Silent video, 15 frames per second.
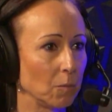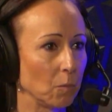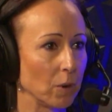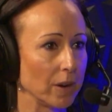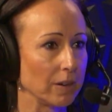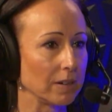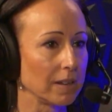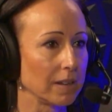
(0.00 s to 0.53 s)

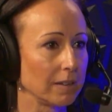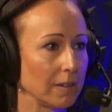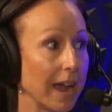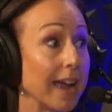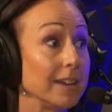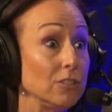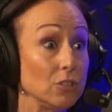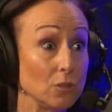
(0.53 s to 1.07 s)
where
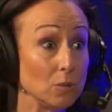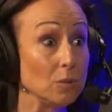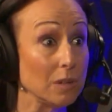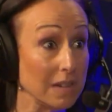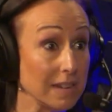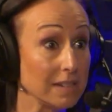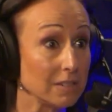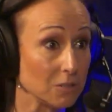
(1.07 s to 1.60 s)
I do
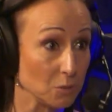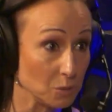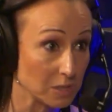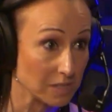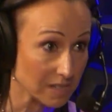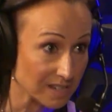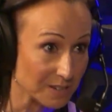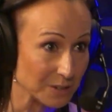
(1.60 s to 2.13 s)
need to
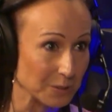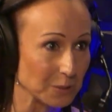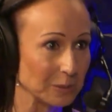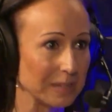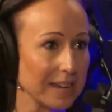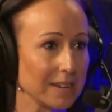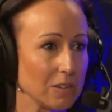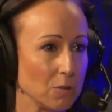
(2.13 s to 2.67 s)
see you,
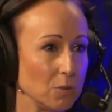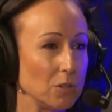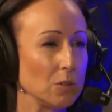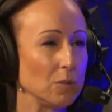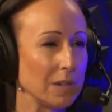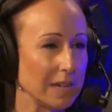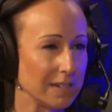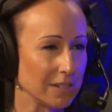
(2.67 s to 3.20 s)
like you
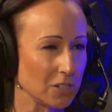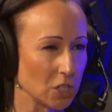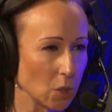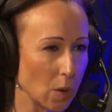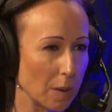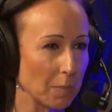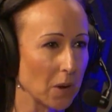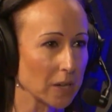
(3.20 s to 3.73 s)
do need to show
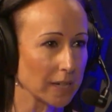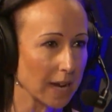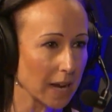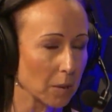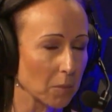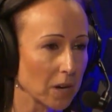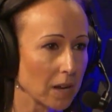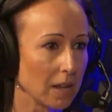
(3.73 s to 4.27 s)
up on
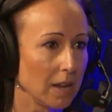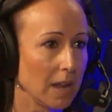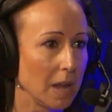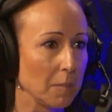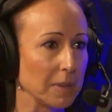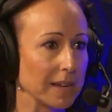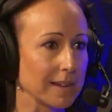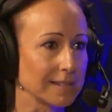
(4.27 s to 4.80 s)
camera,
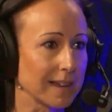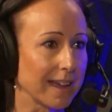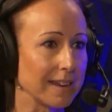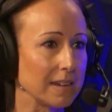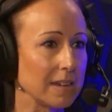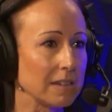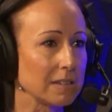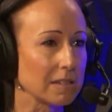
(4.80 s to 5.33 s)
because I
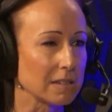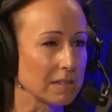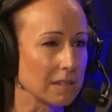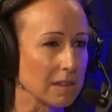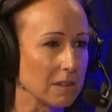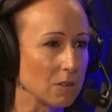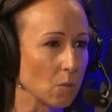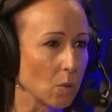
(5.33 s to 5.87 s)
need to
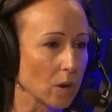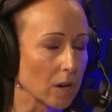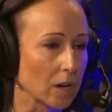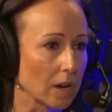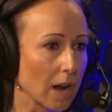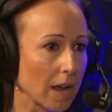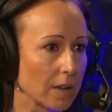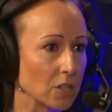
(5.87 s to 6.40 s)
see
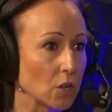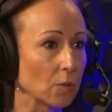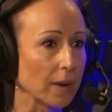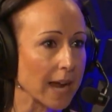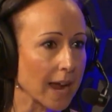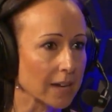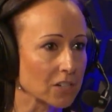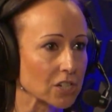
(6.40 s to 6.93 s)
your
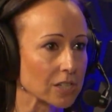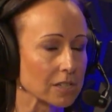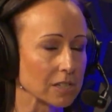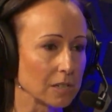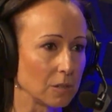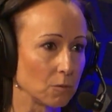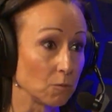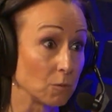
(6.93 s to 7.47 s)
reactions
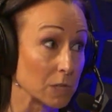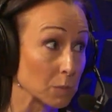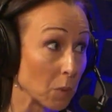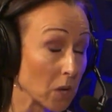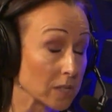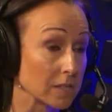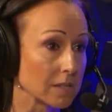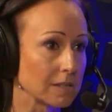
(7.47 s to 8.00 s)
and
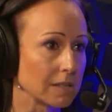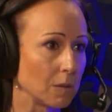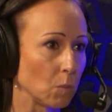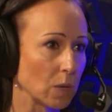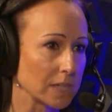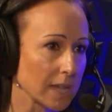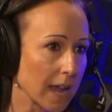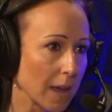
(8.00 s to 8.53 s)
responses and
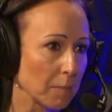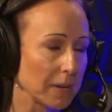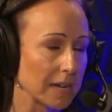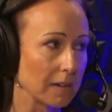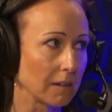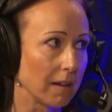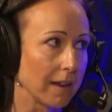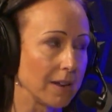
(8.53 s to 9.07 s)
what's
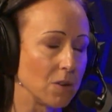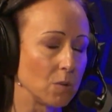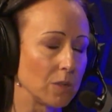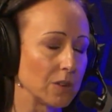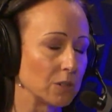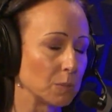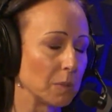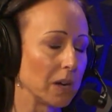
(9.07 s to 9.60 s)
happening. I know
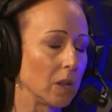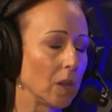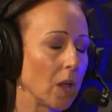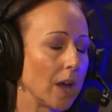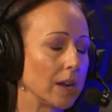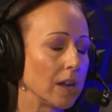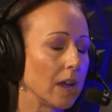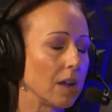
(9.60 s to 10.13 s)
there's been a
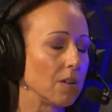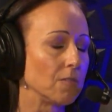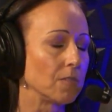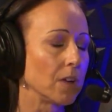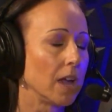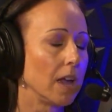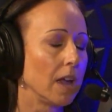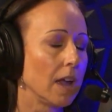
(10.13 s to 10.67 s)
lot of
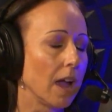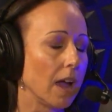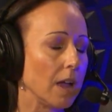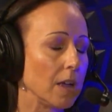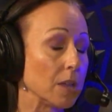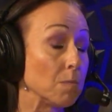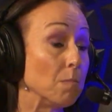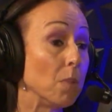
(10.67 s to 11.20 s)

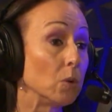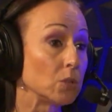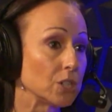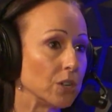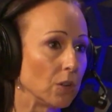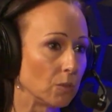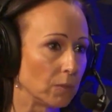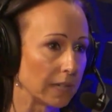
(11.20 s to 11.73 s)

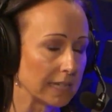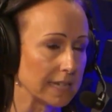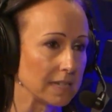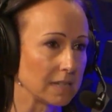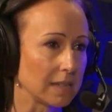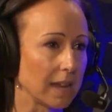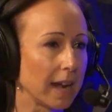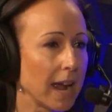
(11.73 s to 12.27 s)
emotional
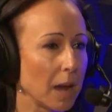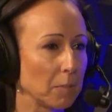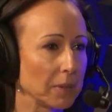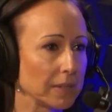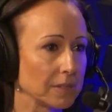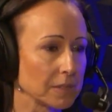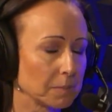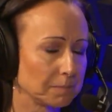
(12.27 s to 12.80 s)
release that
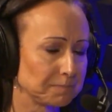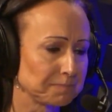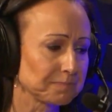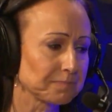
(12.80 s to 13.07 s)
happens